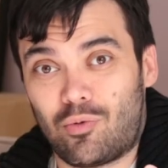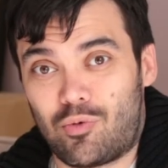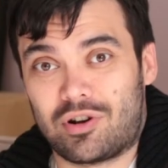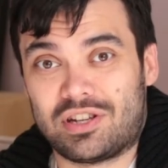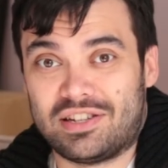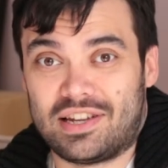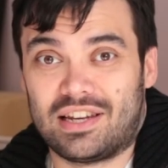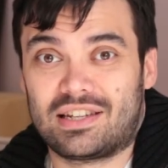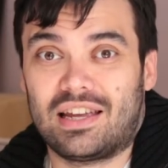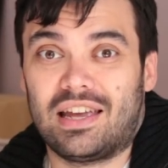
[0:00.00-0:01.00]
what is
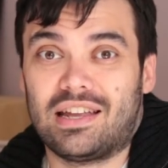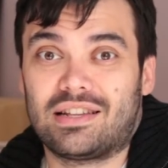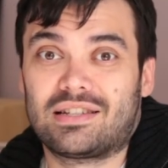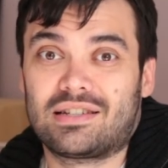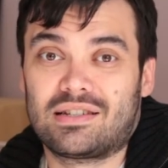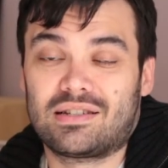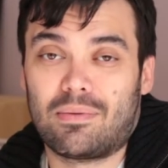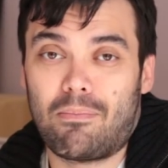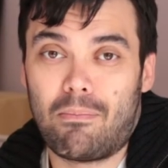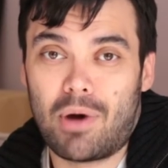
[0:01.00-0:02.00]
it? It's
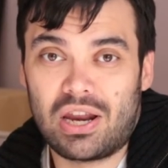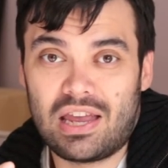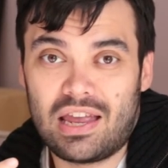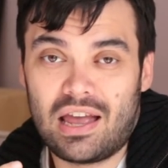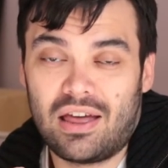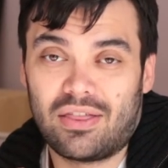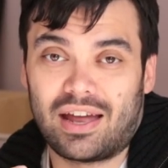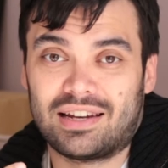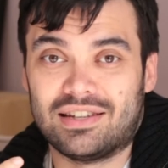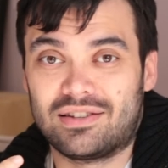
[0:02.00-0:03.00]
money
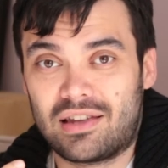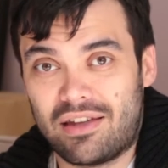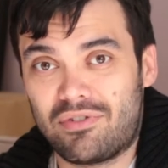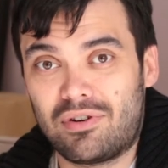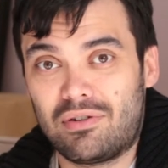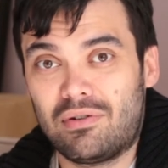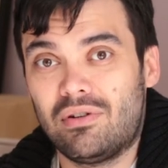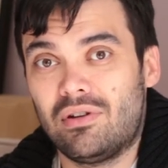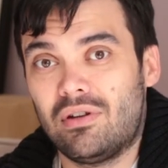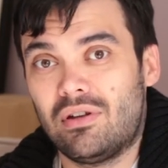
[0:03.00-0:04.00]
that is given
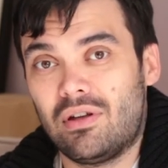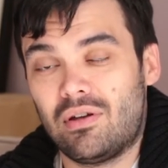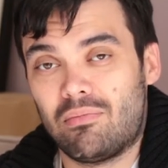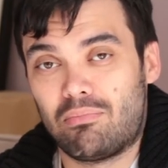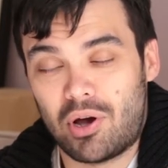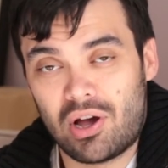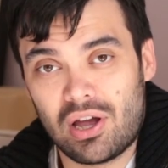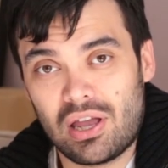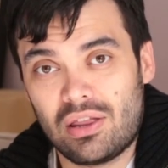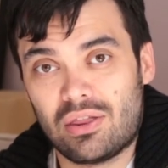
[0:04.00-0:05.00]

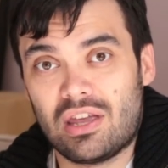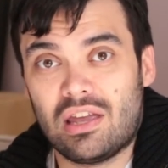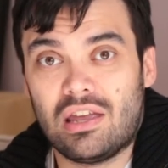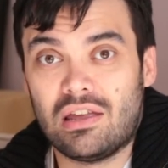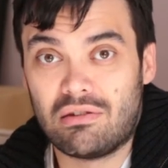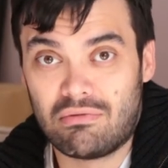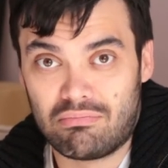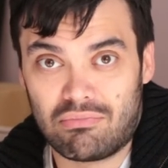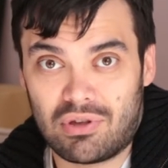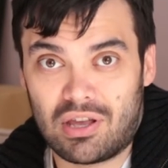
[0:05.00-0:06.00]
by the
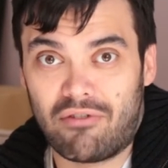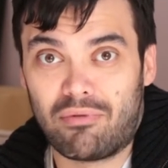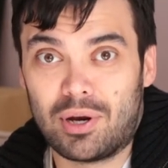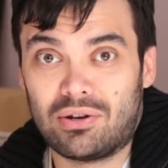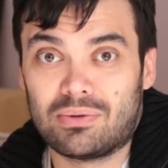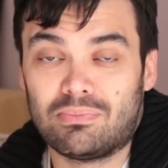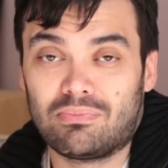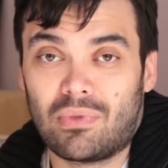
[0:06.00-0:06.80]
government,